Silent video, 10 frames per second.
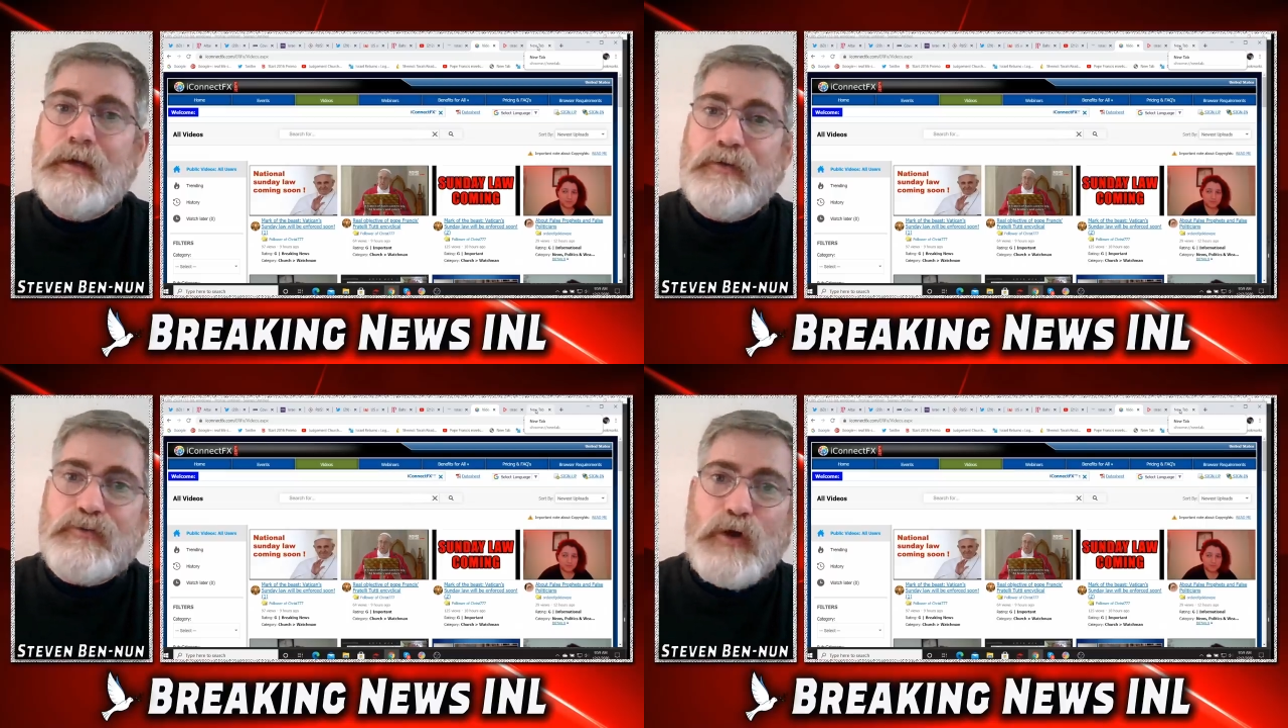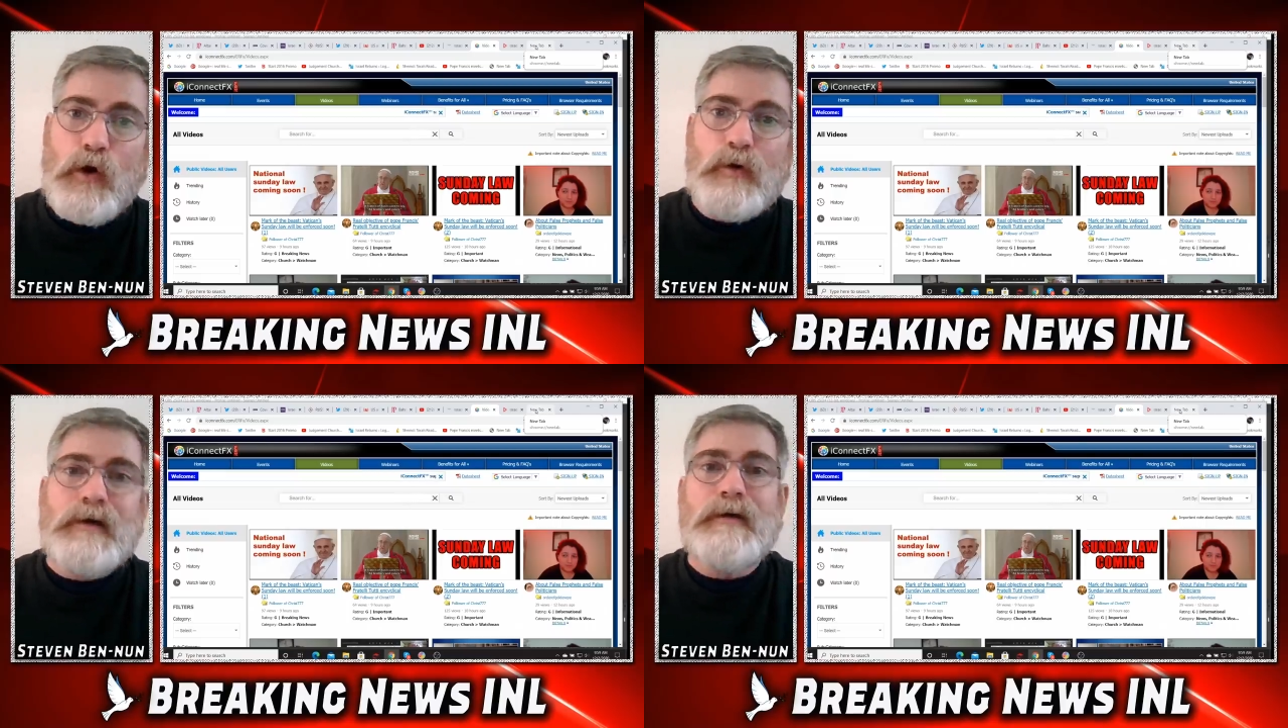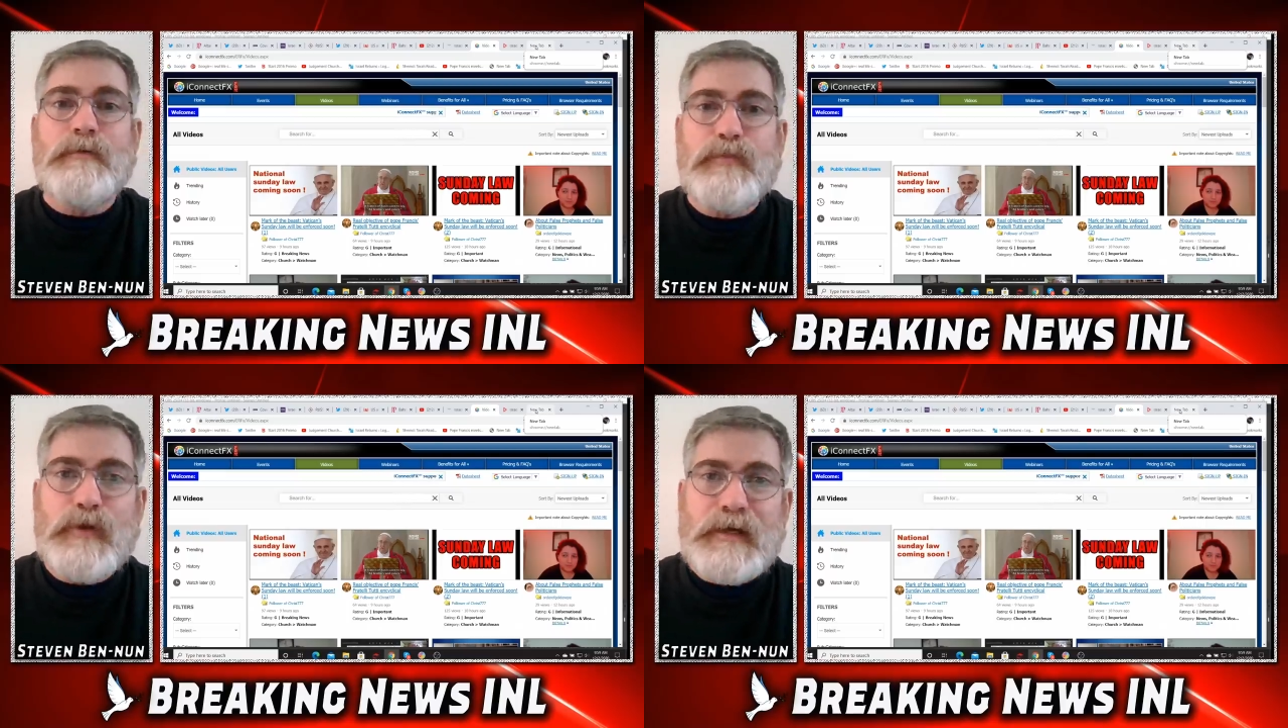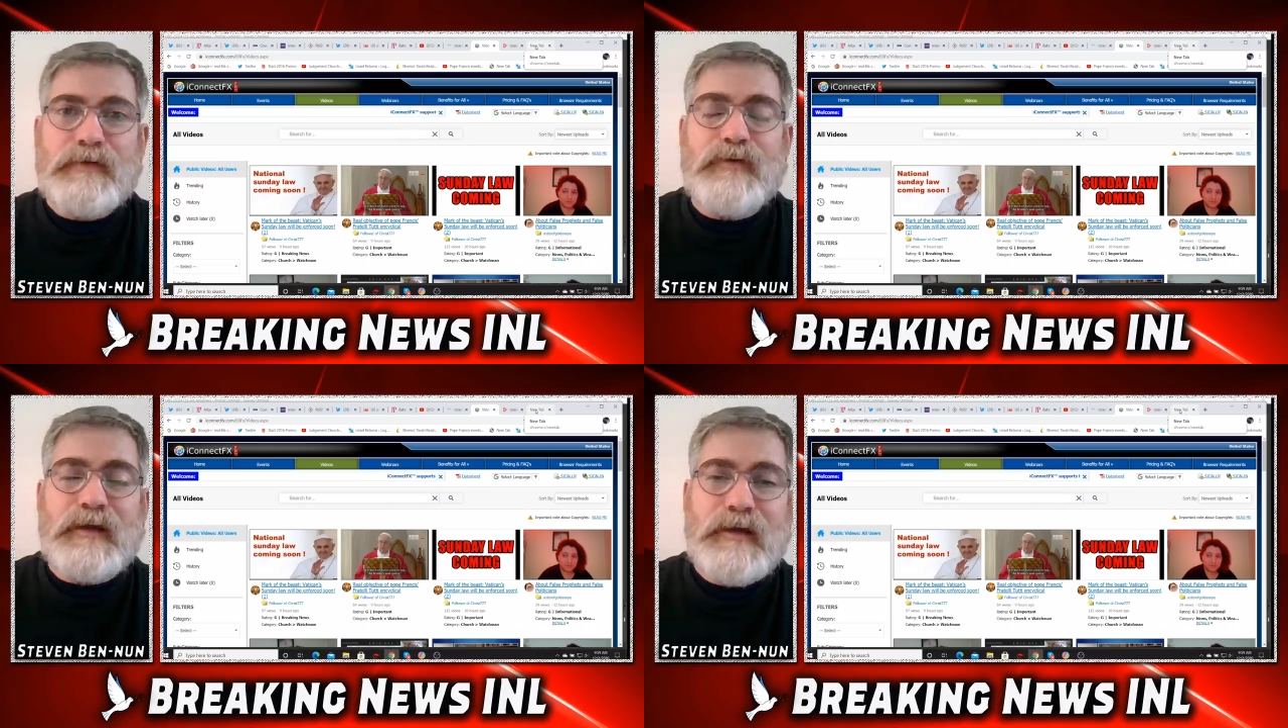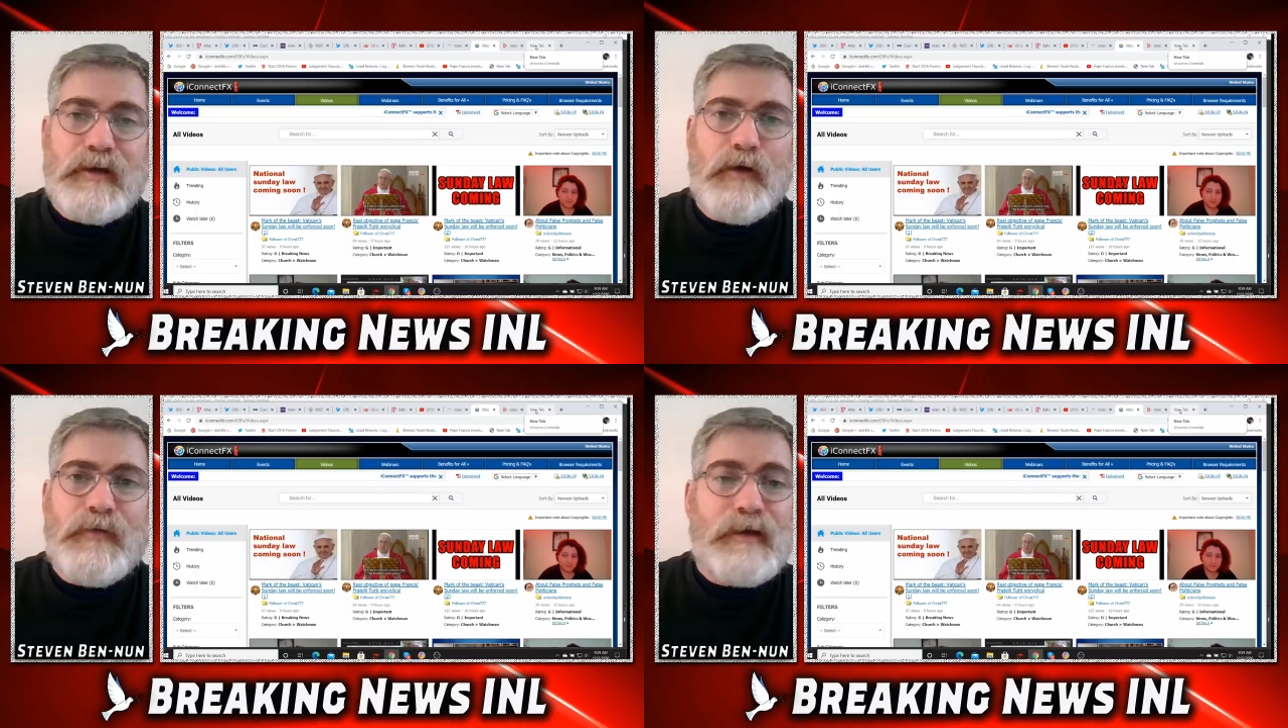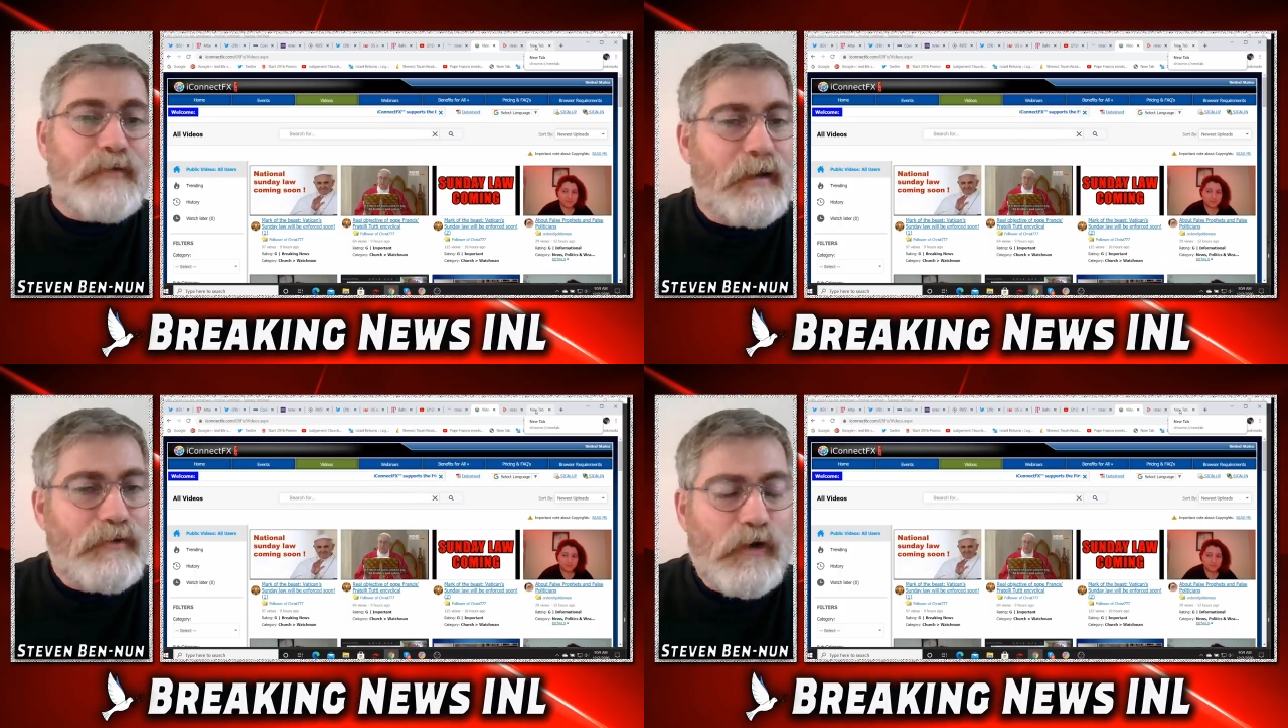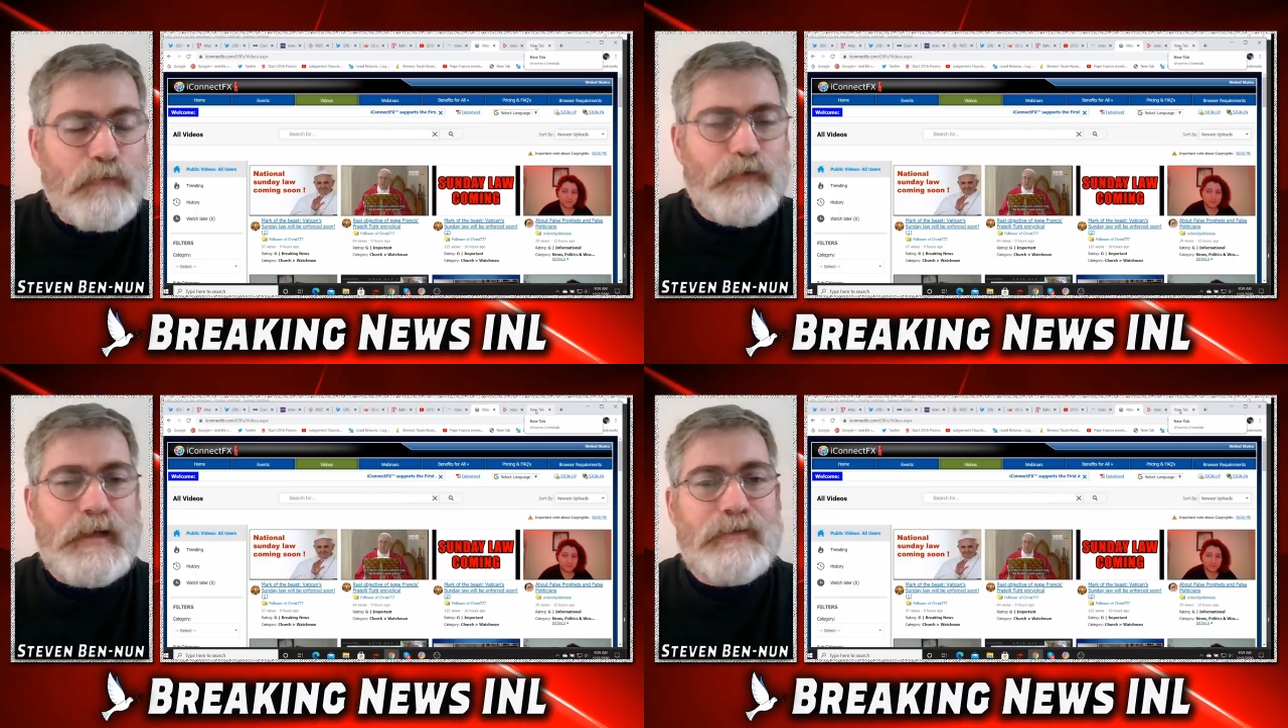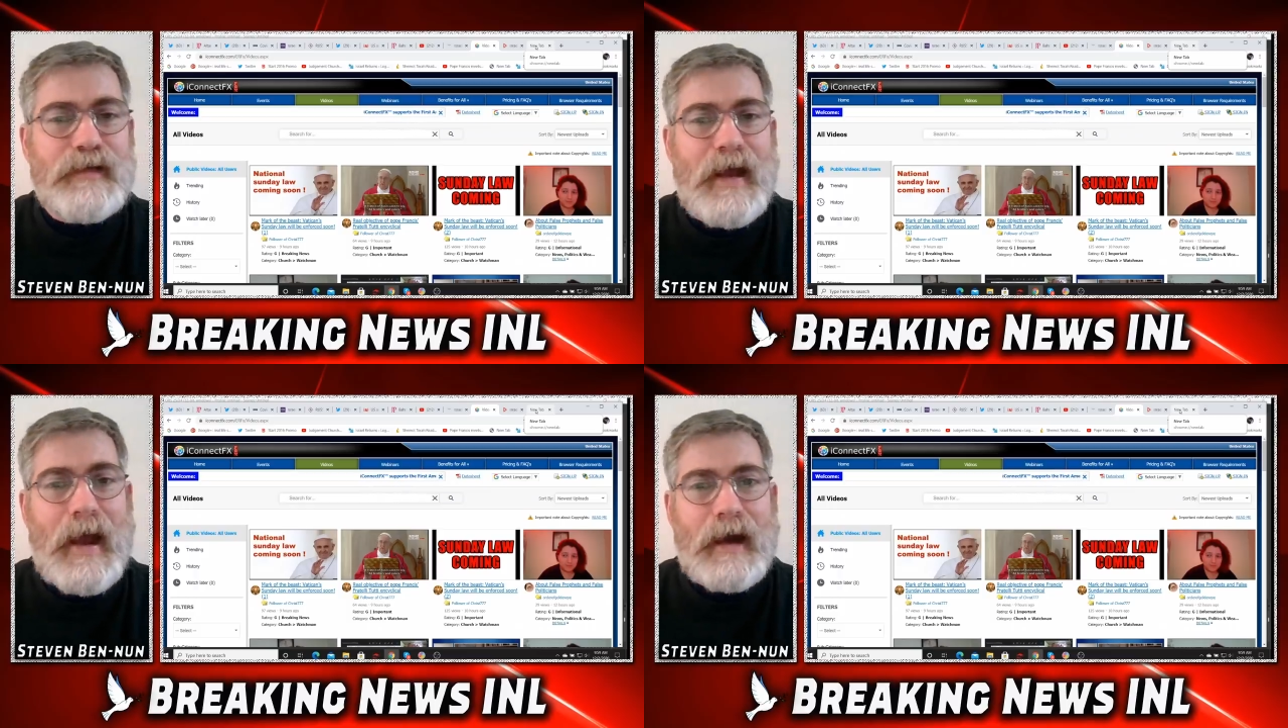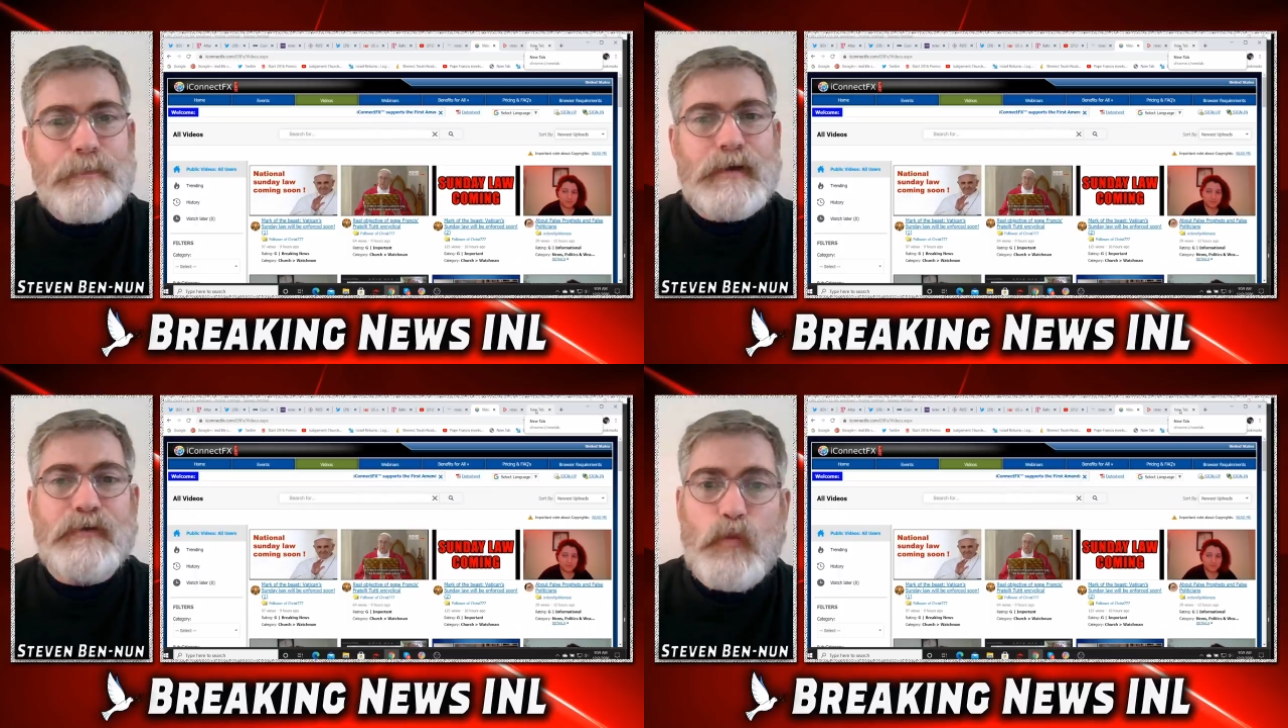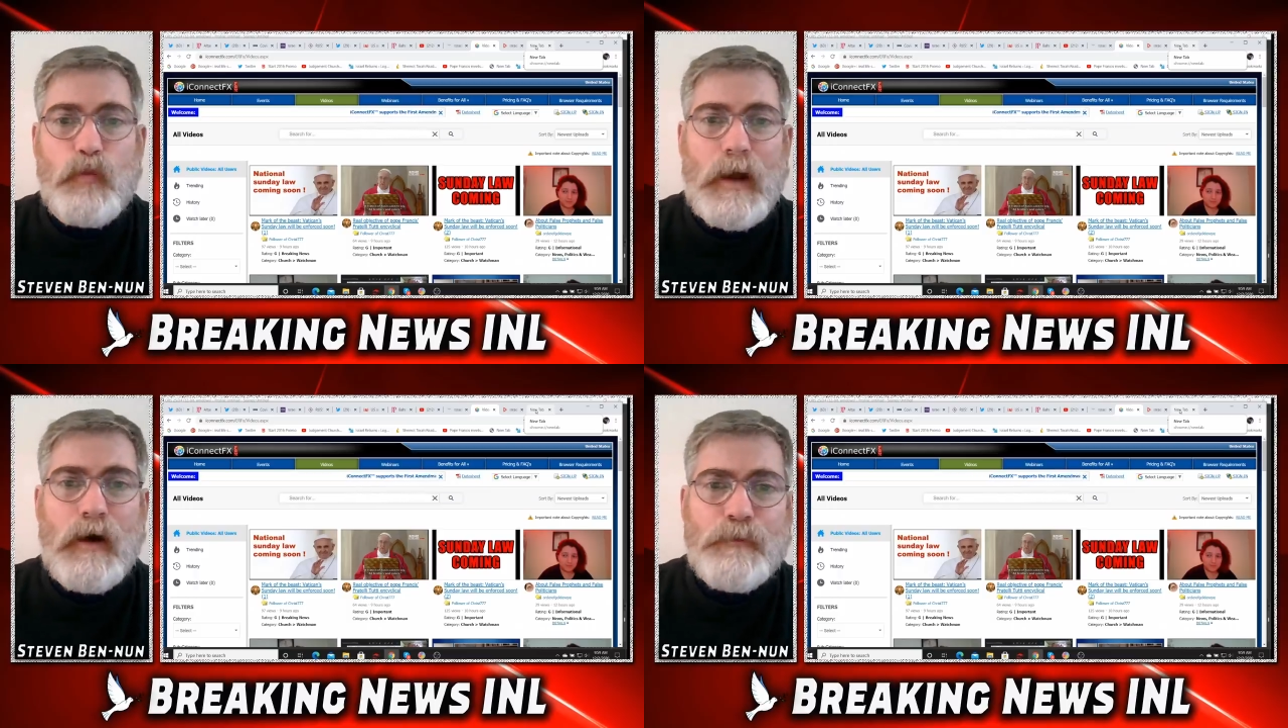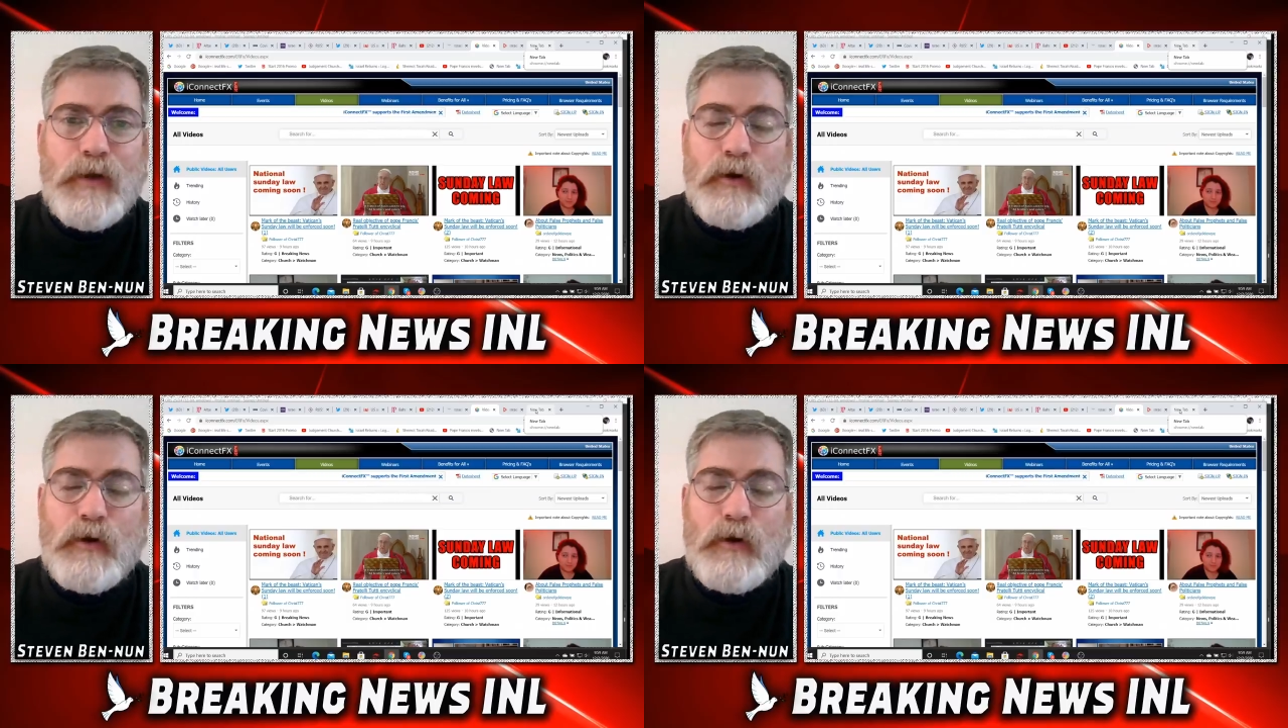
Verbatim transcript: So please get on these and don't forget the app as well.